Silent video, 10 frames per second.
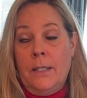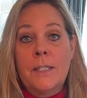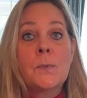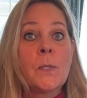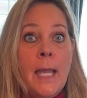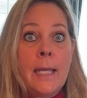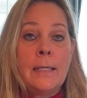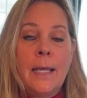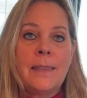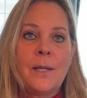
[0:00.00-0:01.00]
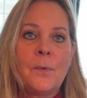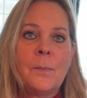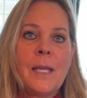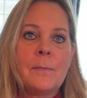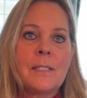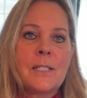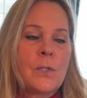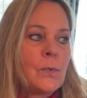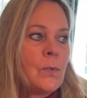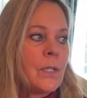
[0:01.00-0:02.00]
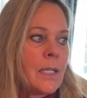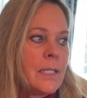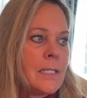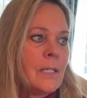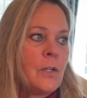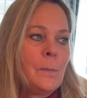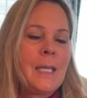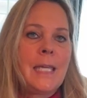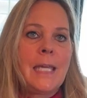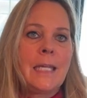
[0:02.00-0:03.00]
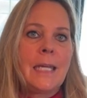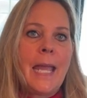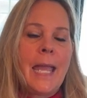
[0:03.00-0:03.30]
this will end and they will be able to continue peeking.